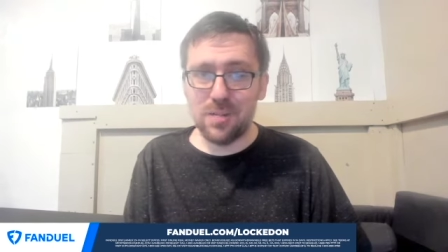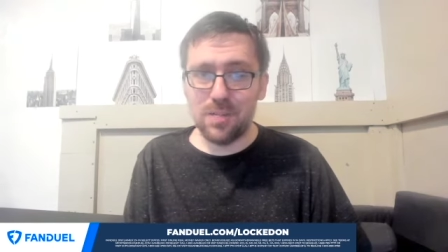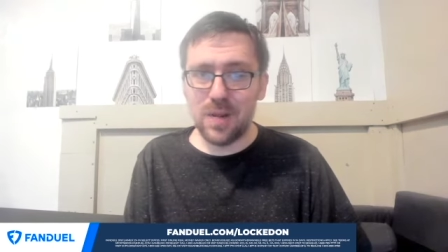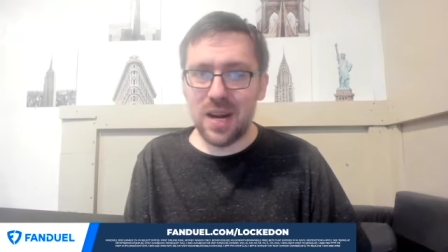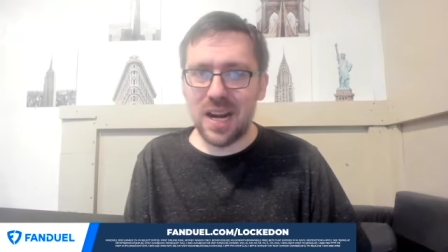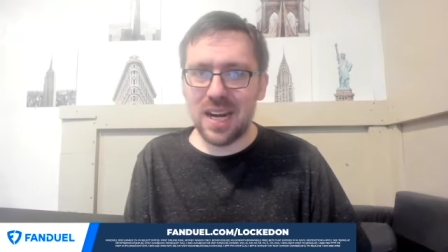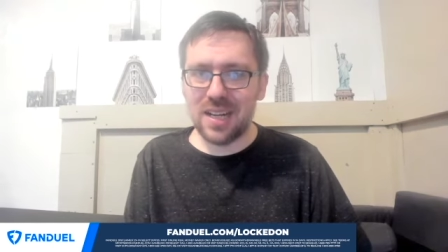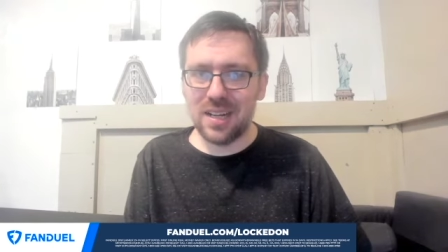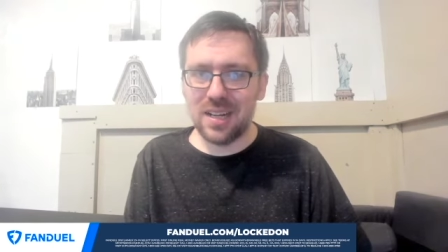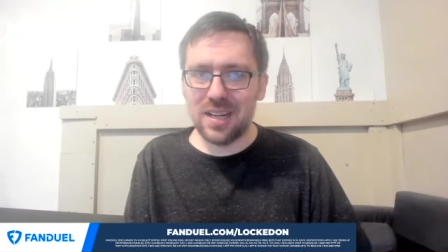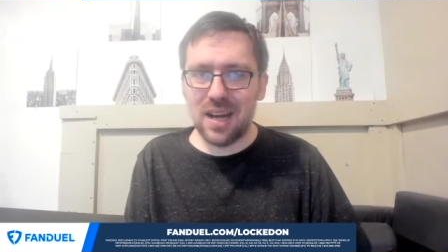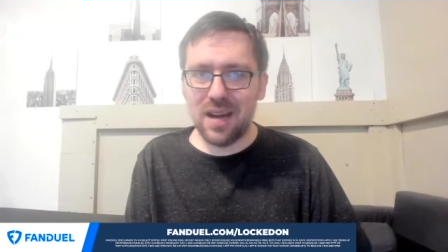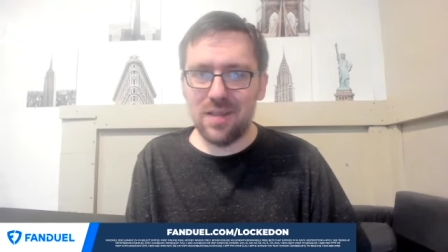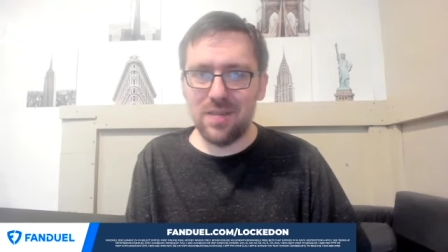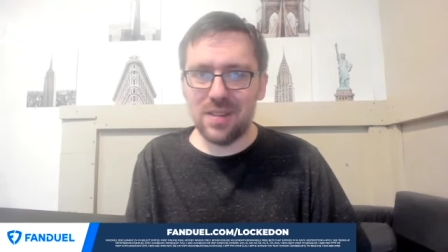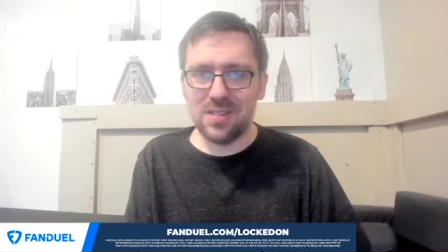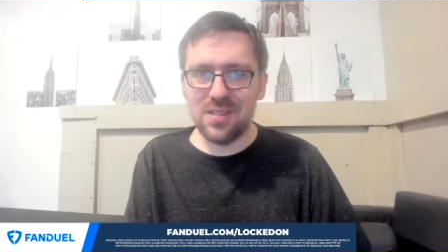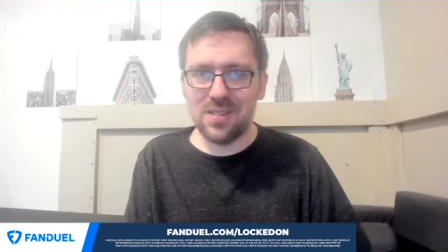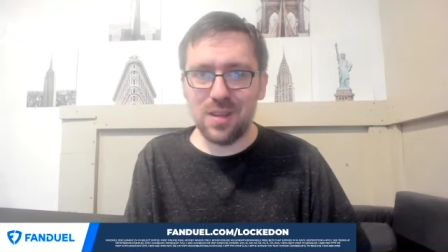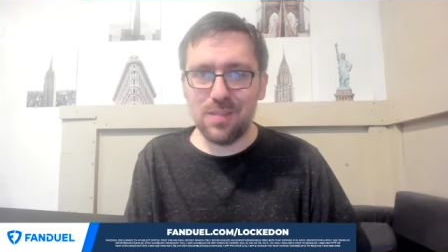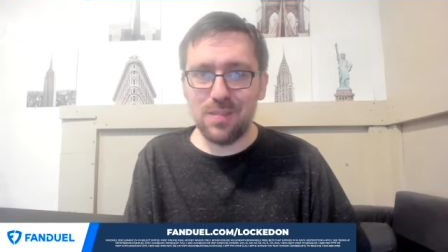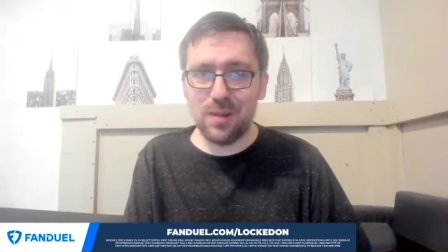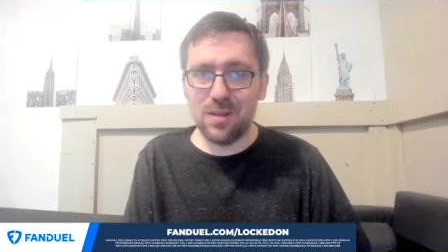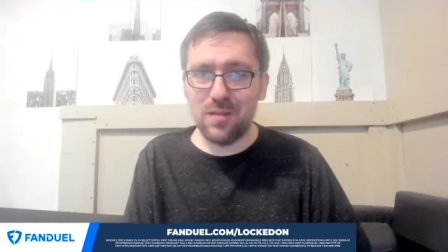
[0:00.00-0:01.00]
bracket,
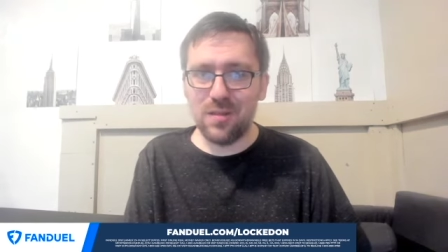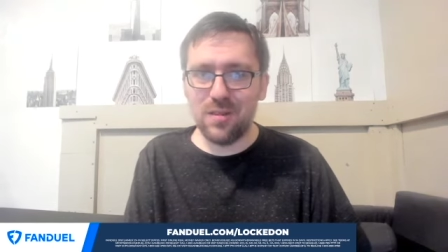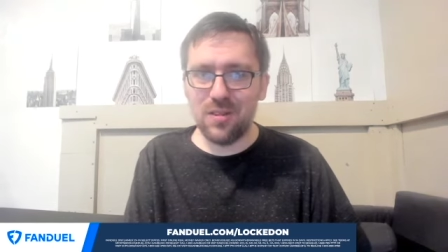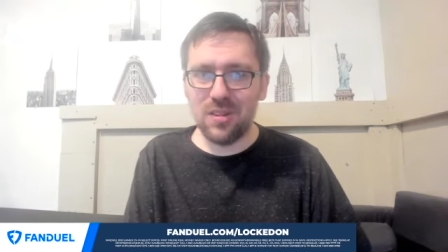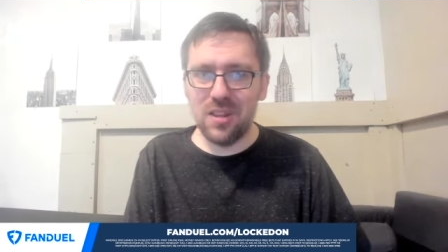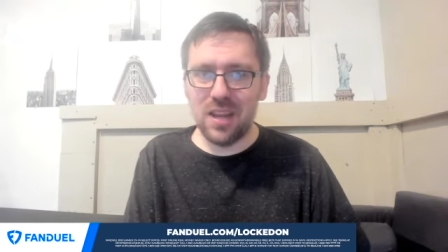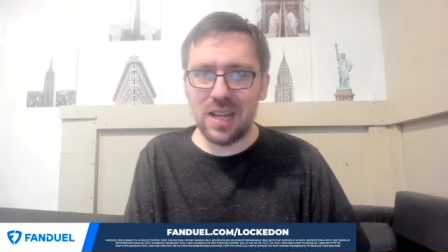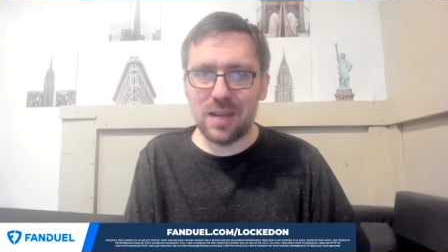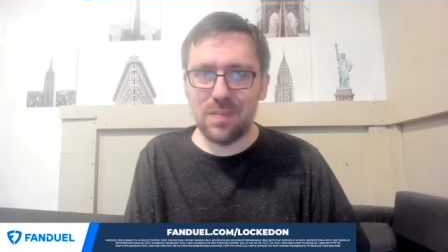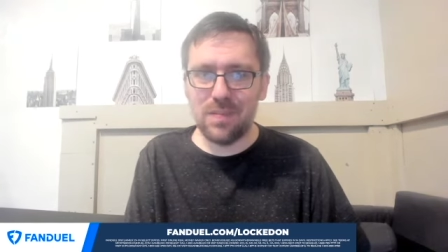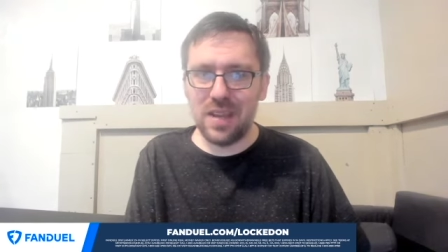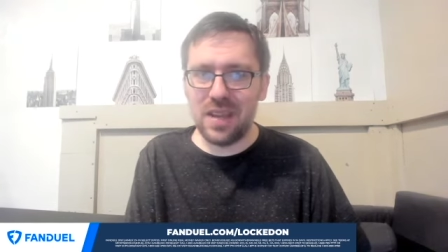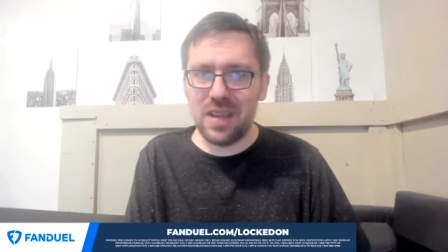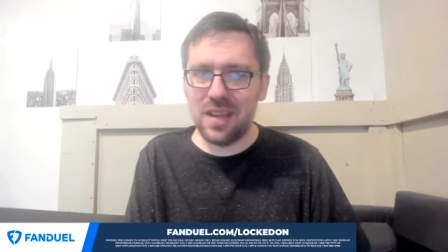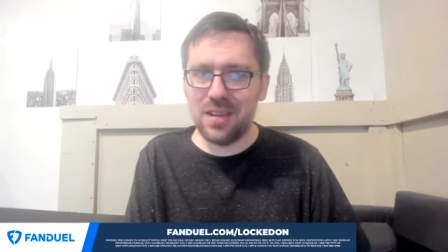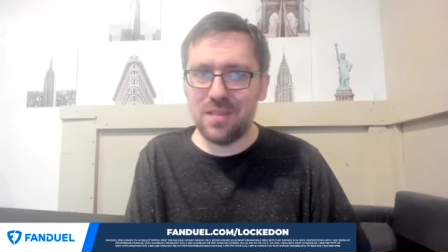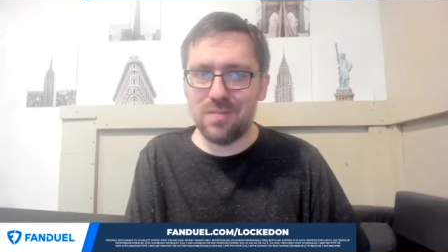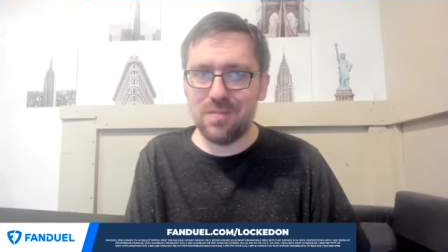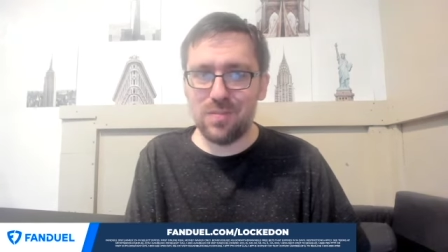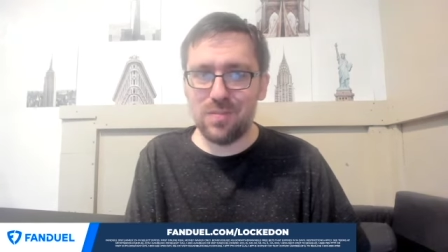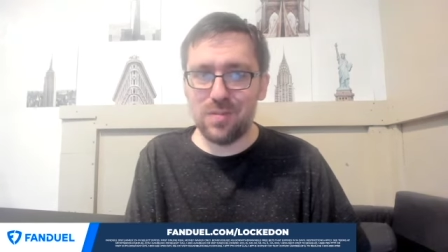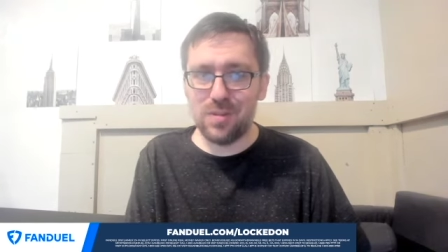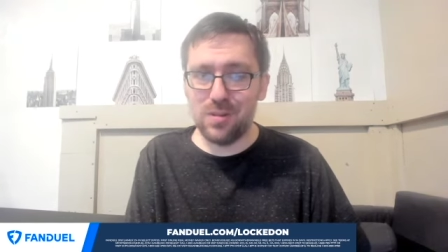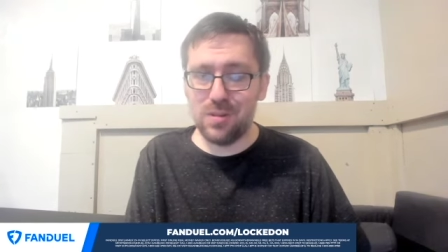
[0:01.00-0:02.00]
obviously, but if you're like me,